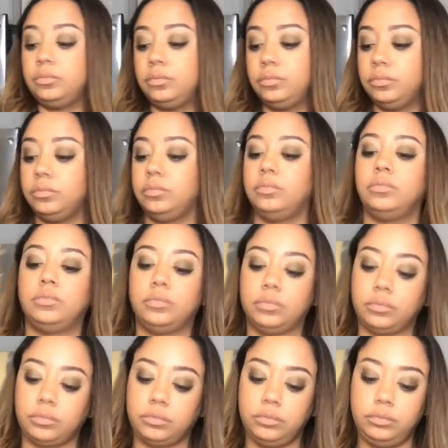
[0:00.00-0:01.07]

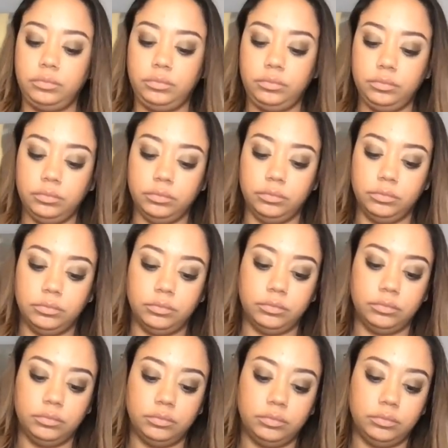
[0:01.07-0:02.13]

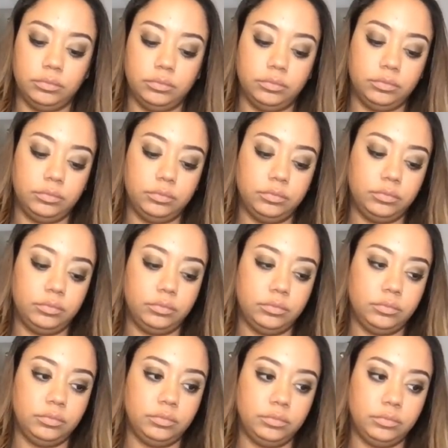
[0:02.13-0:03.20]

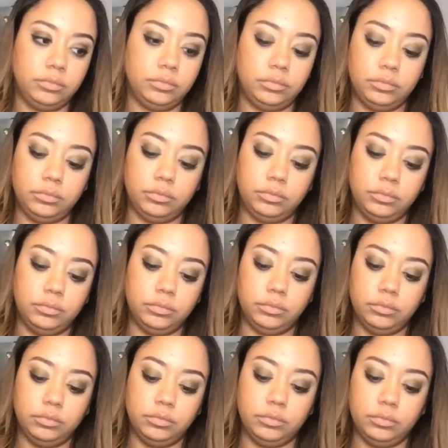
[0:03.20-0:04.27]

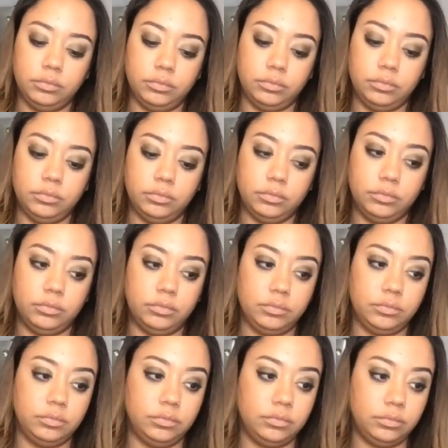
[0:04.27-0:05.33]

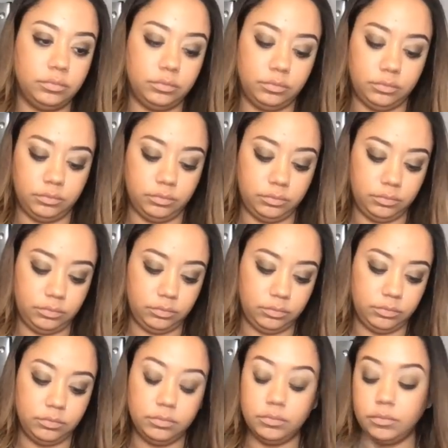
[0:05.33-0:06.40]

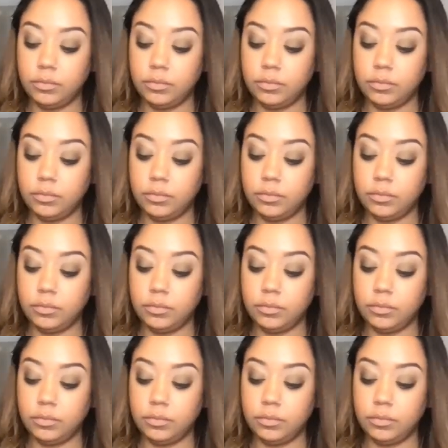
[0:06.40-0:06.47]
(no one is talking)